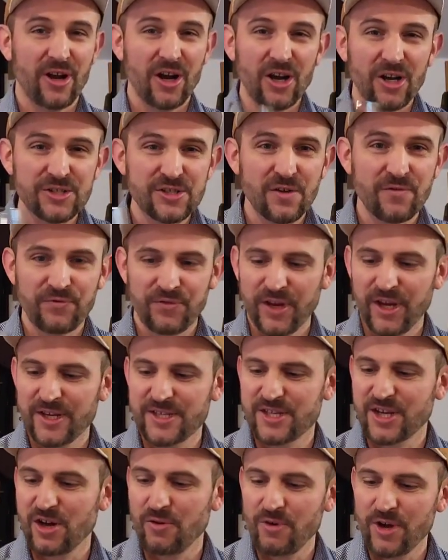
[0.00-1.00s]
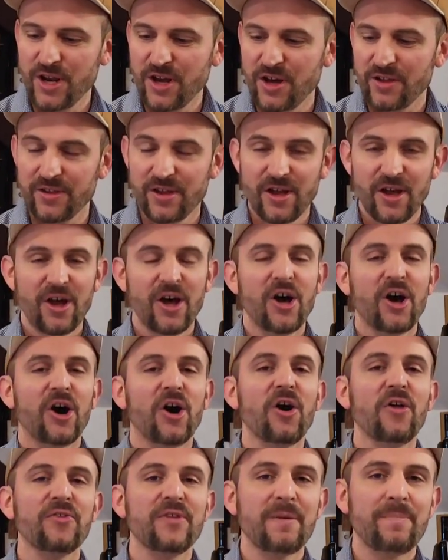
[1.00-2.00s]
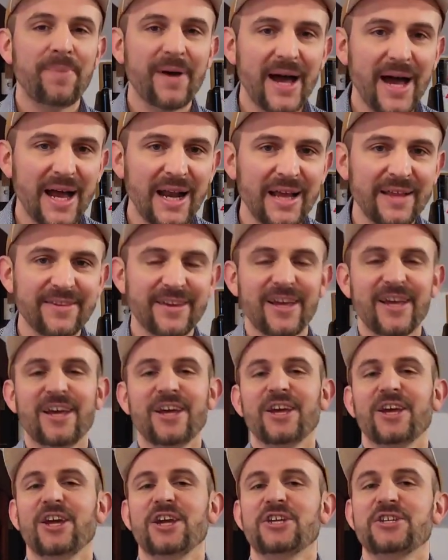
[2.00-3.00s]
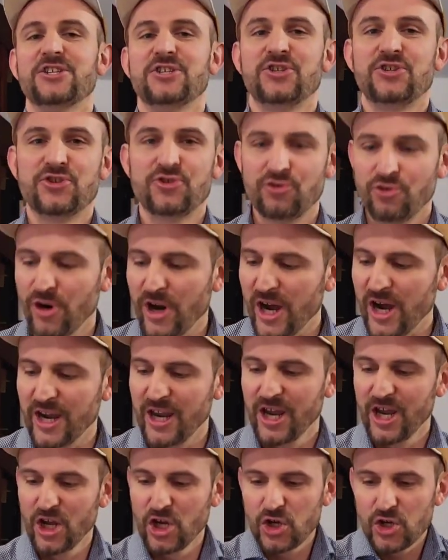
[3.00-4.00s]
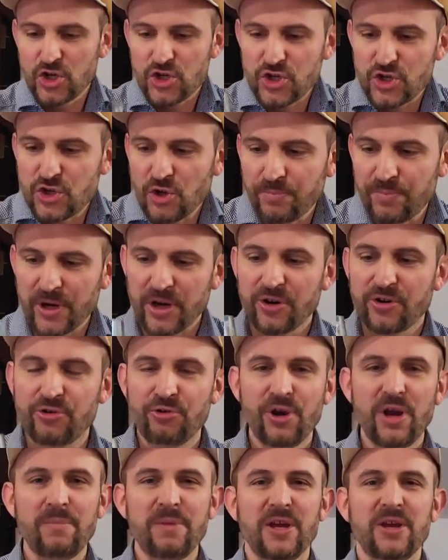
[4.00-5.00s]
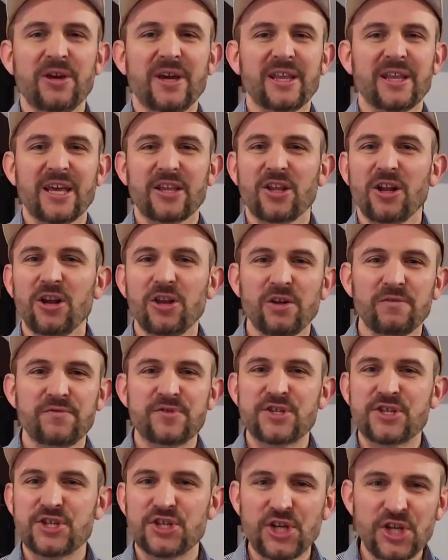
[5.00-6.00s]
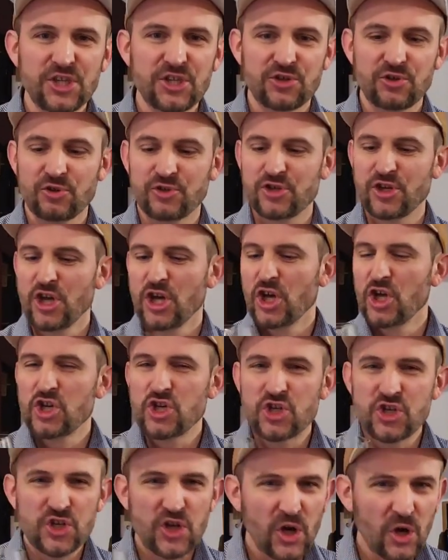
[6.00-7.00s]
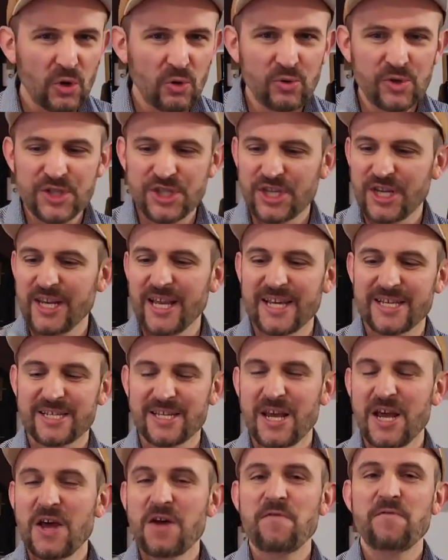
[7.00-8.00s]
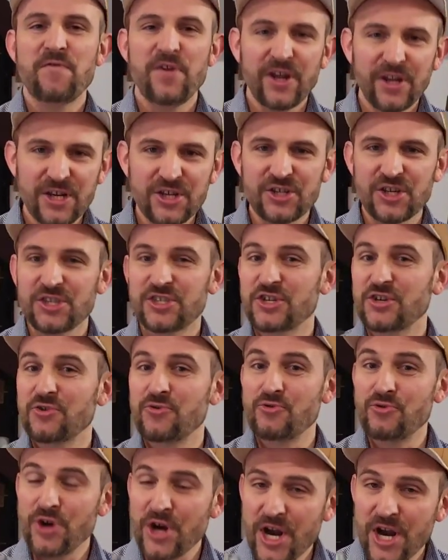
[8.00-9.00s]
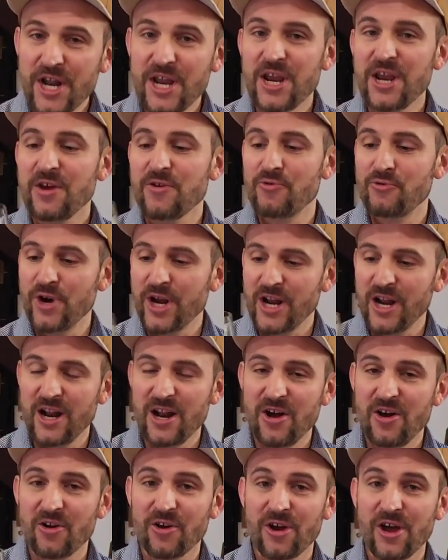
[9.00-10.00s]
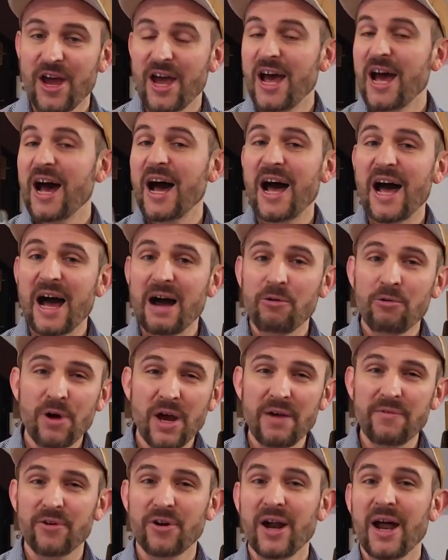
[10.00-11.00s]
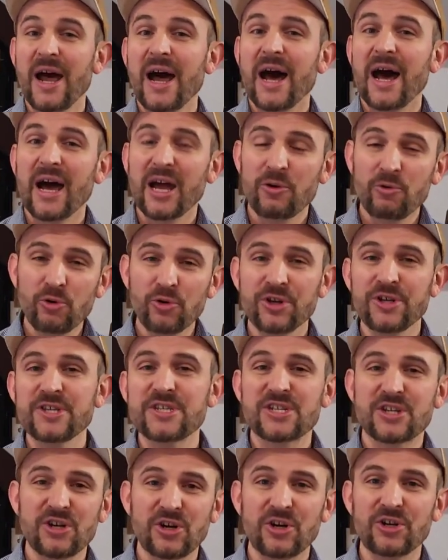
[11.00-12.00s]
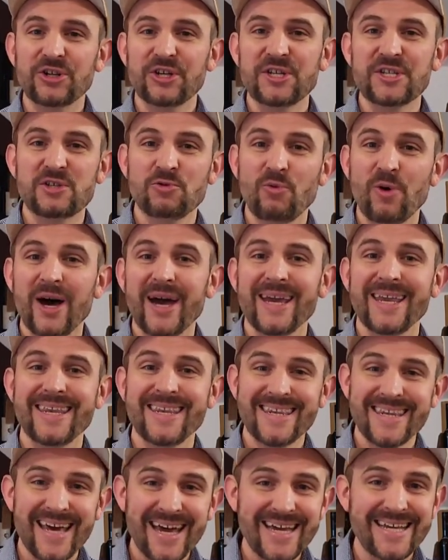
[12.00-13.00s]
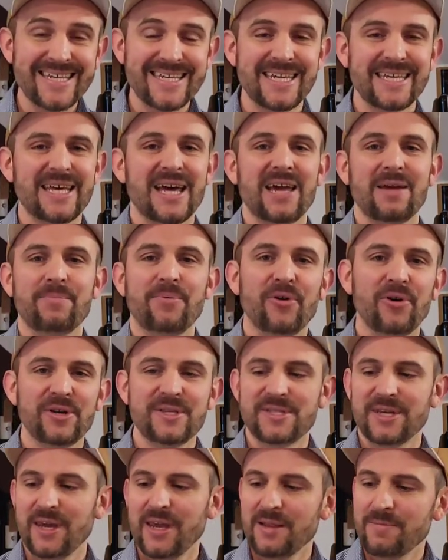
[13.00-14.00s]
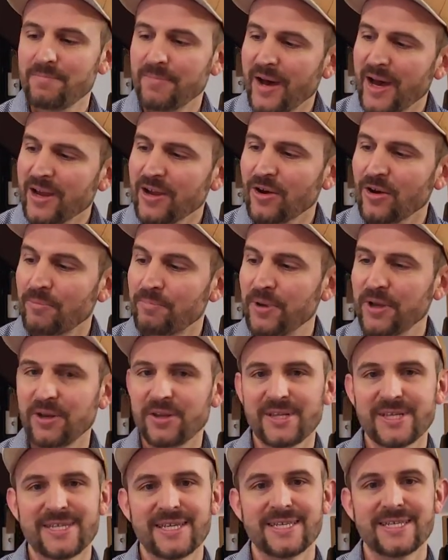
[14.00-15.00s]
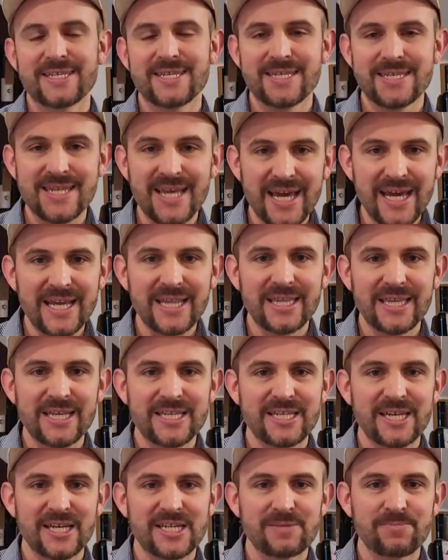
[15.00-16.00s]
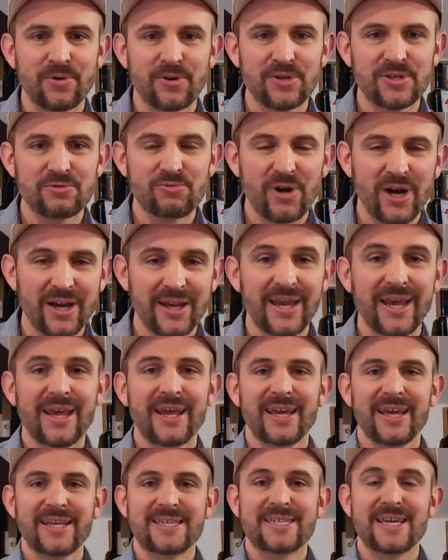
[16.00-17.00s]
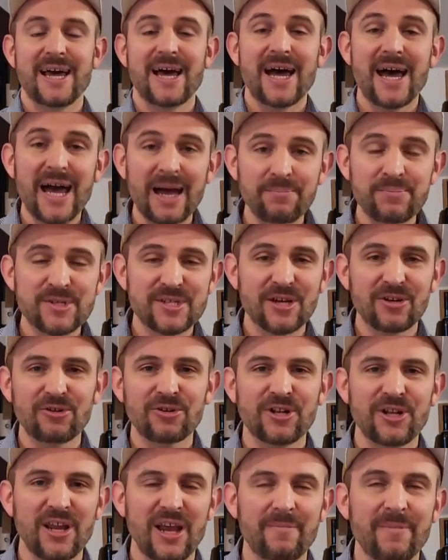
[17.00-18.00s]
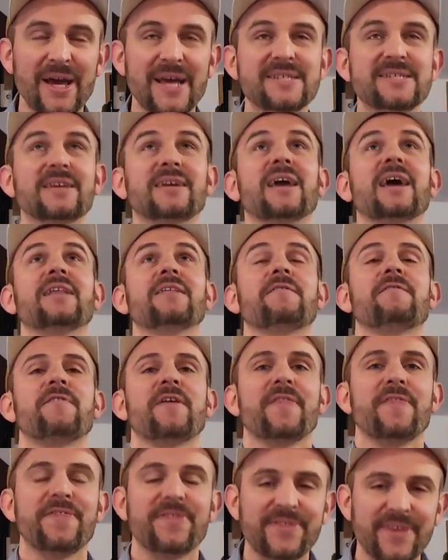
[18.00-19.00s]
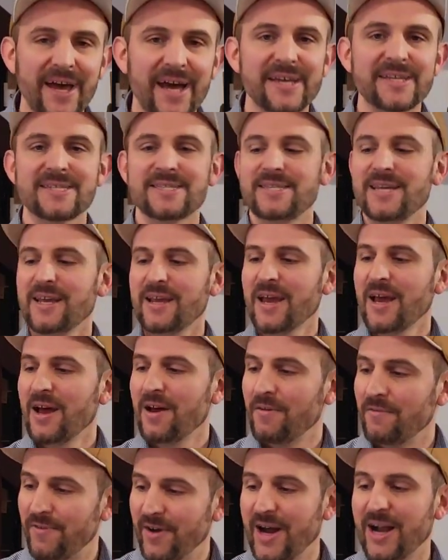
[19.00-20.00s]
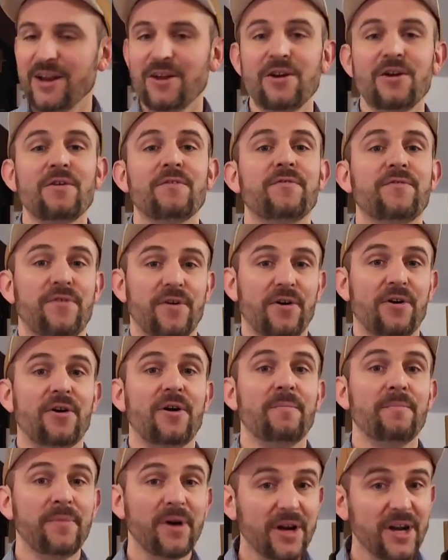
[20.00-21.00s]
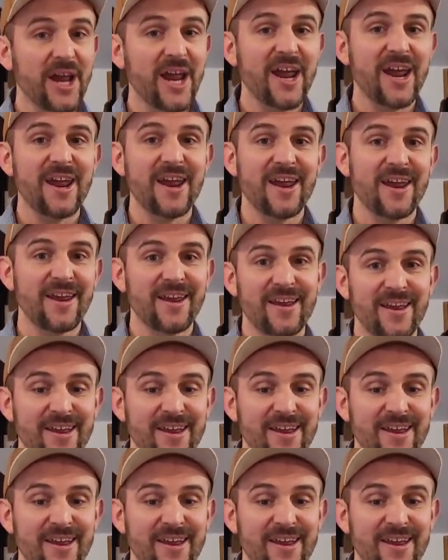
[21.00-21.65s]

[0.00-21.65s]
A lot of things going on. On the palate, it's dry, super creamy. You can get a lot of citrus, toastiness. Finish, it's really, really long. However, I wouldn't score this wine 99 points. In my opinion, this is 96 points wine. It's absolutely amazing and a fantastic value for money.